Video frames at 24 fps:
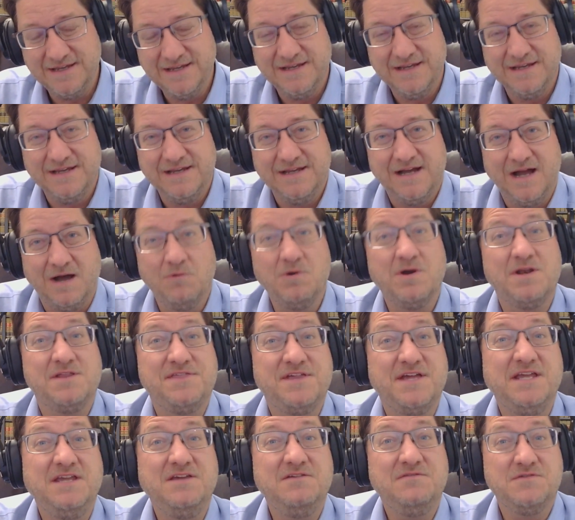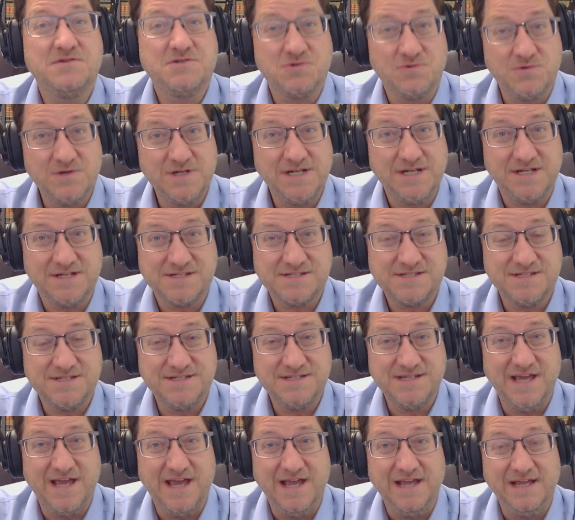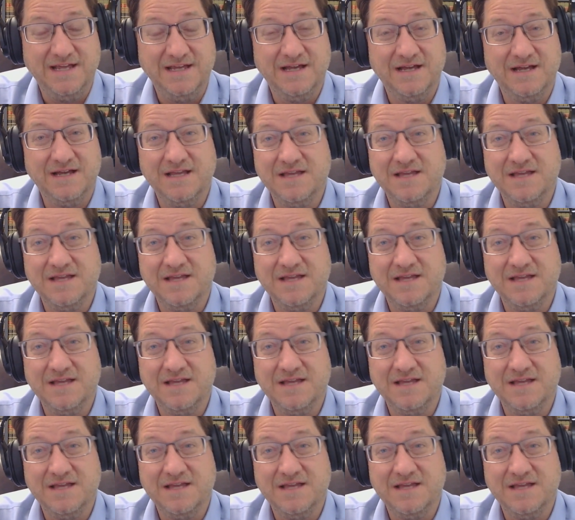I want to thank you for joining us today.